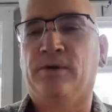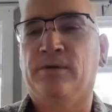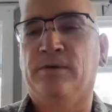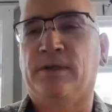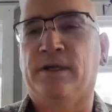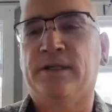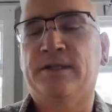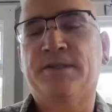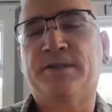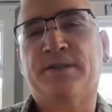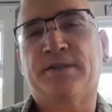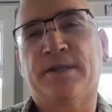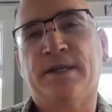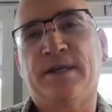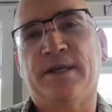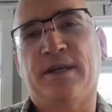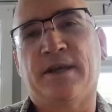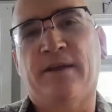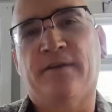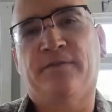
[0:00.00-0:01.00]
let's
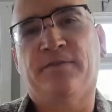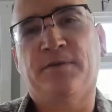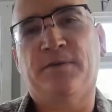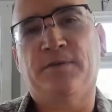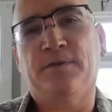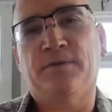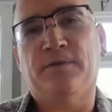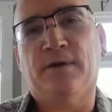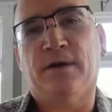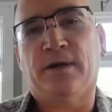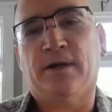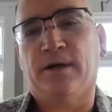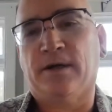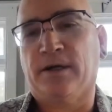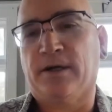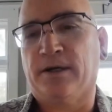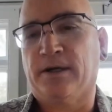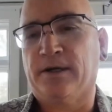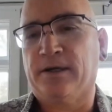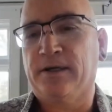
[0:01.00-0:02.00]
see. If you
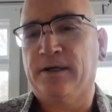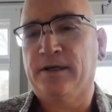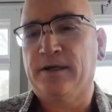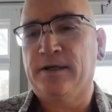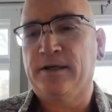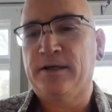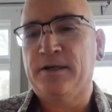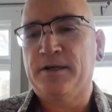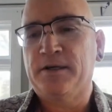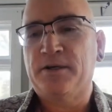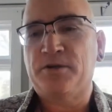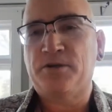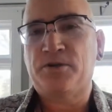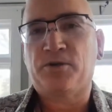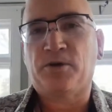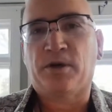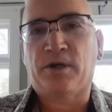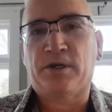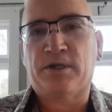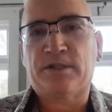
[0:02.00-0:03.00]
are
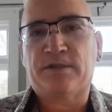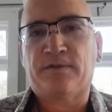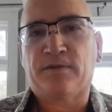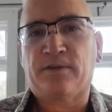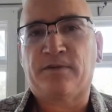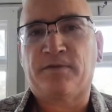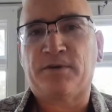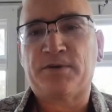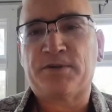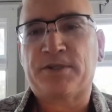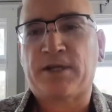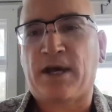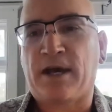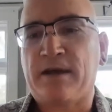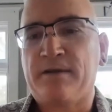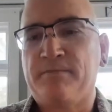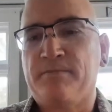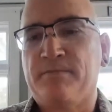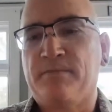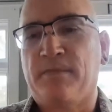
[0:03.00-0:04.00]
joining us for the first
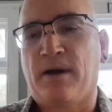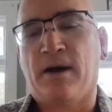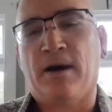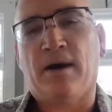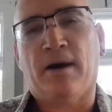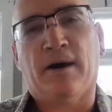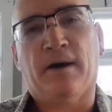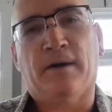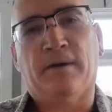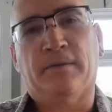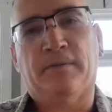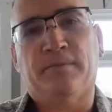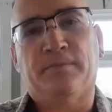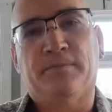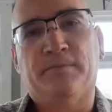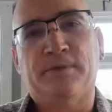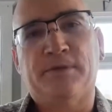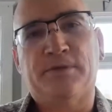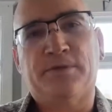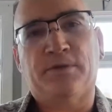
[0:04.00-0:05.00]
time, uh,
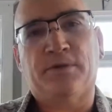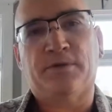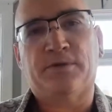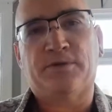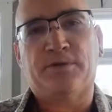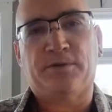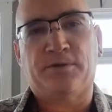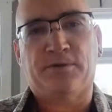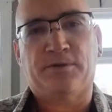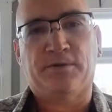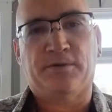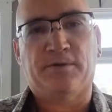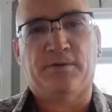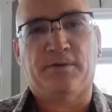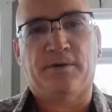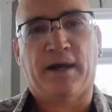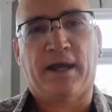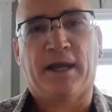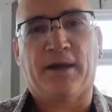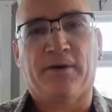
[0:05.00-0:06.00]
be sure
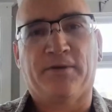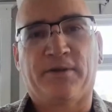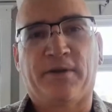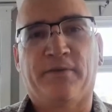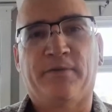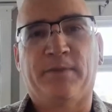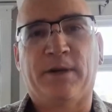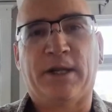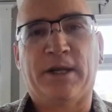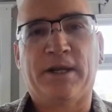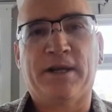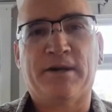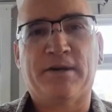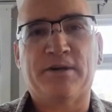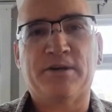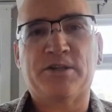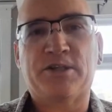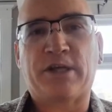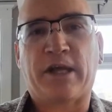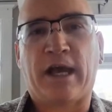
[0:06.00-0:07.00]
to hang out with everybody here
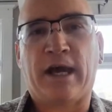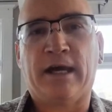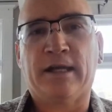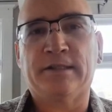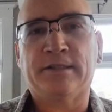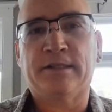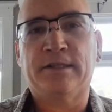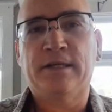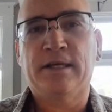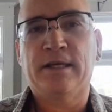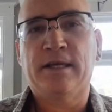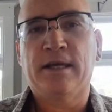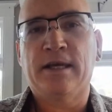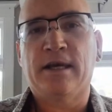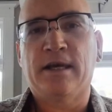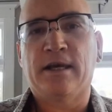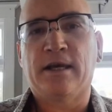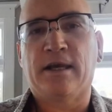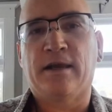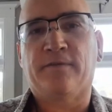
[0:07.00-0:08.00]
in chat
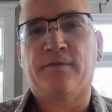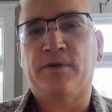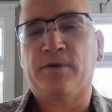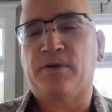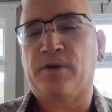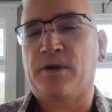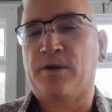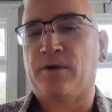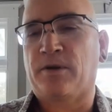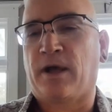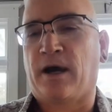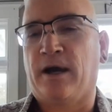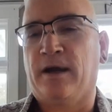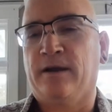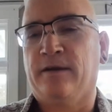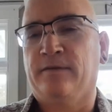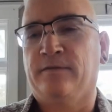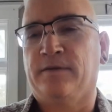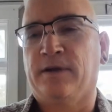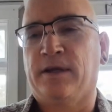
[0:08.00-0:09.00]
if you're here
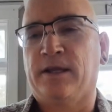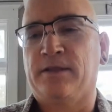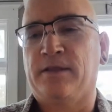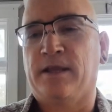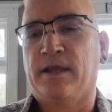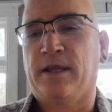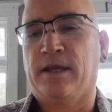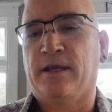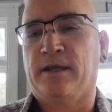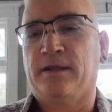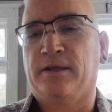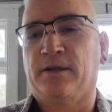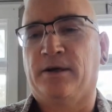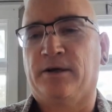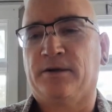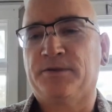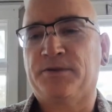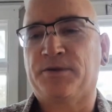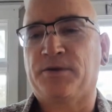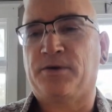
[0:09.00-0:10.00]
live. And then
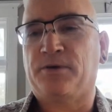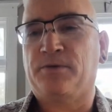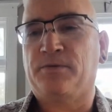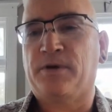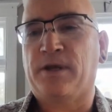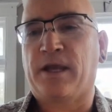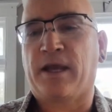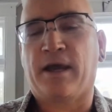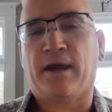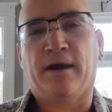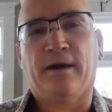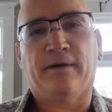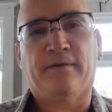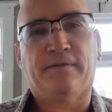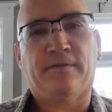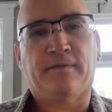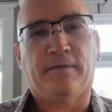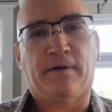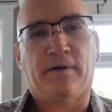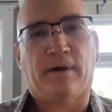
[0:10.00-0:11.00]
also, we
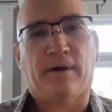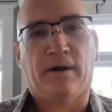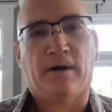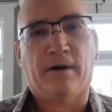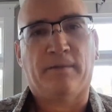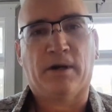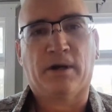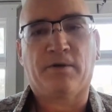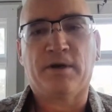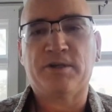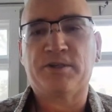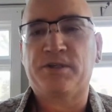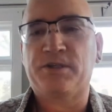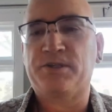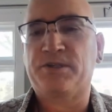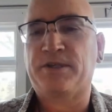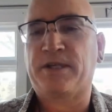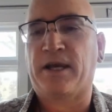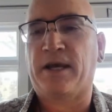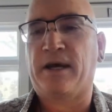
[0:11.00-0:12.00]
have um, our
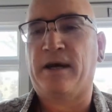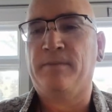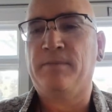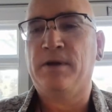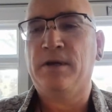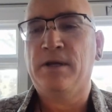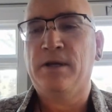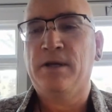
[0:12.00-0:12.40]
questions tab